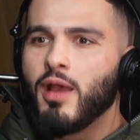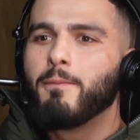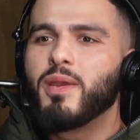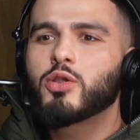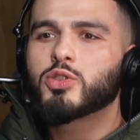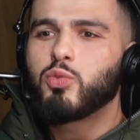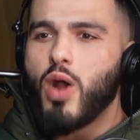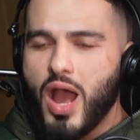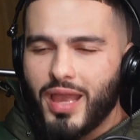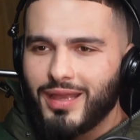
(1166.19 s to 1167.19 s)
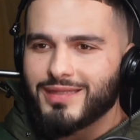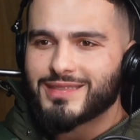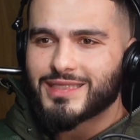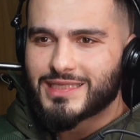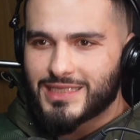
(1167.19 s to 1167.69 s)
Because why is
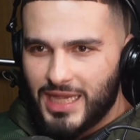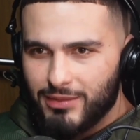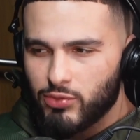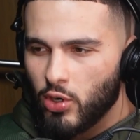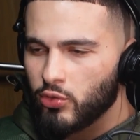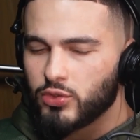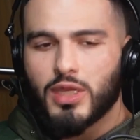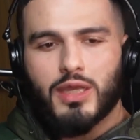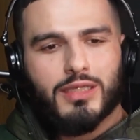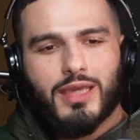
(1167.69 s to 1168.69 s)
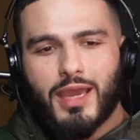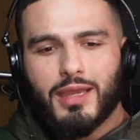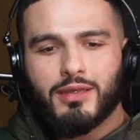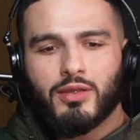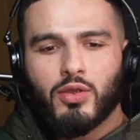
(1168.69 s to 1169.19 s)
the same road
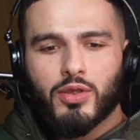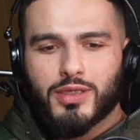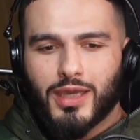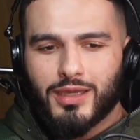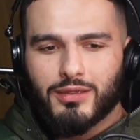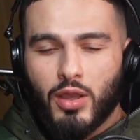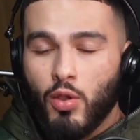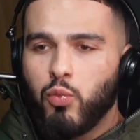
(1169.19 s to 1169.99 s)
getting getting?